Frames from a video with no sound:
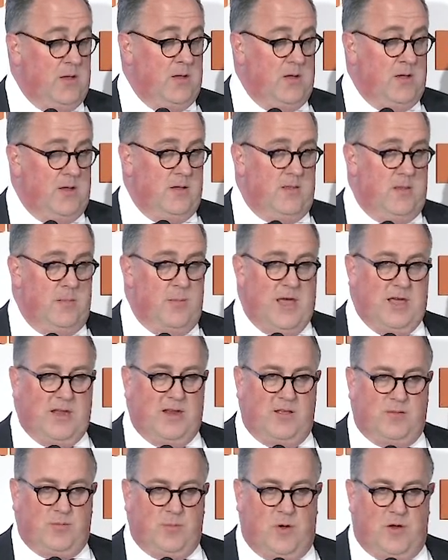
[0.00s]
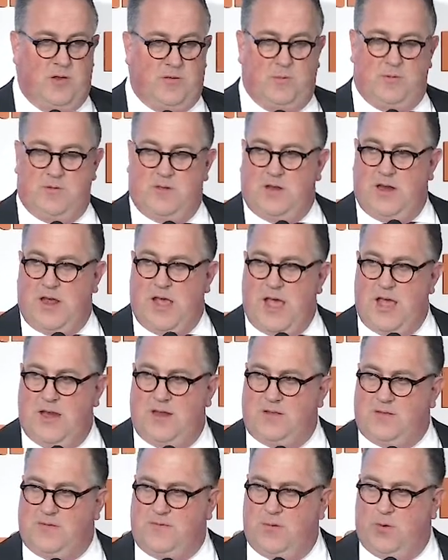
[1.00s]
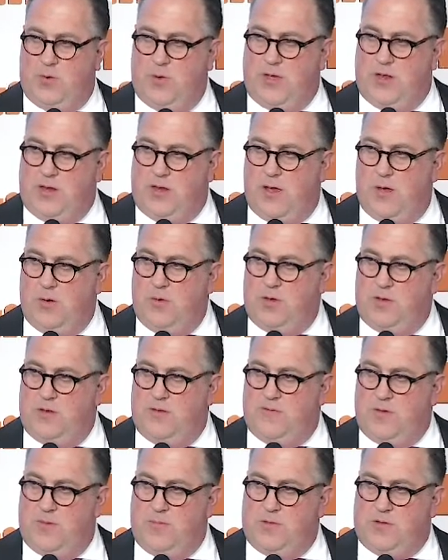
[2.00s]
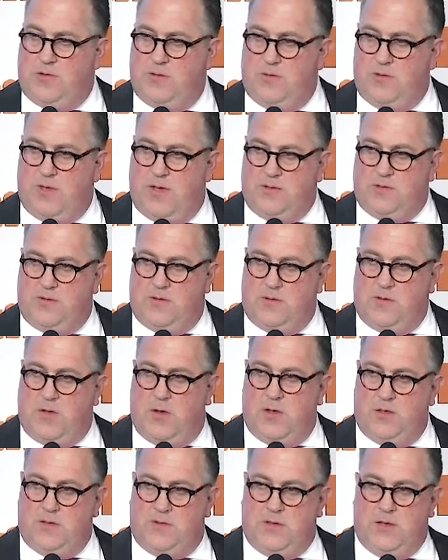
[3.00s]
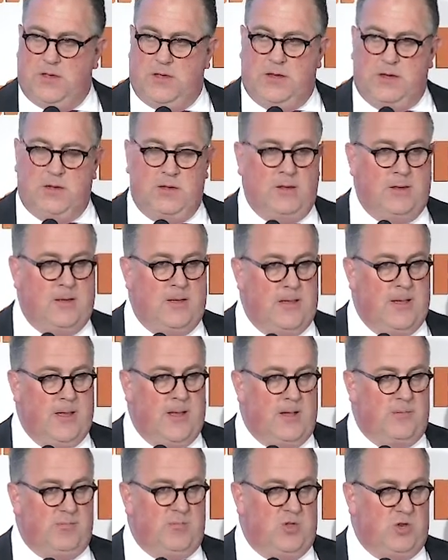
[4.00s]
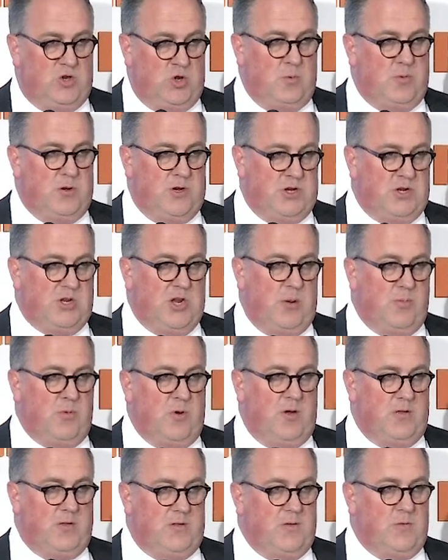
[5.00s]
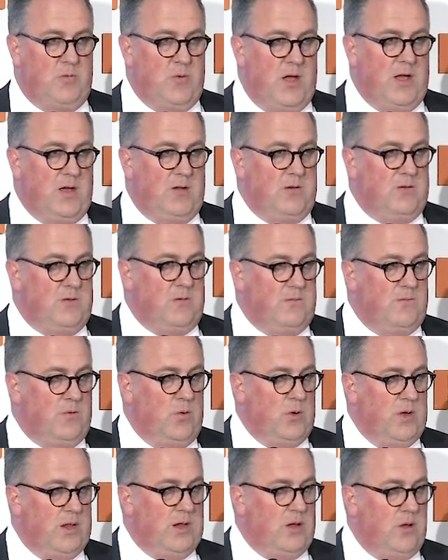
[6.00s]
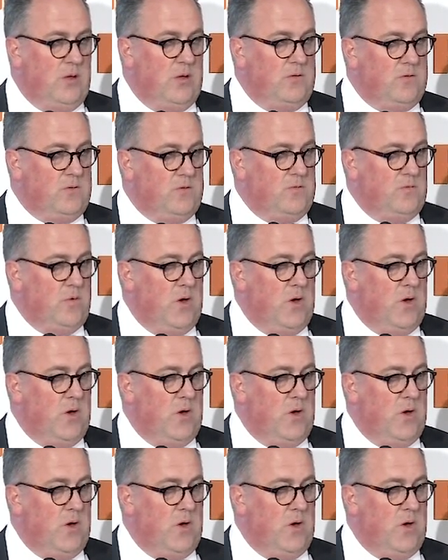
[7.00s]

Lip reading: the manganese price was at its 4-year low in November 2019. The Jupiter share price is around 4-year lows right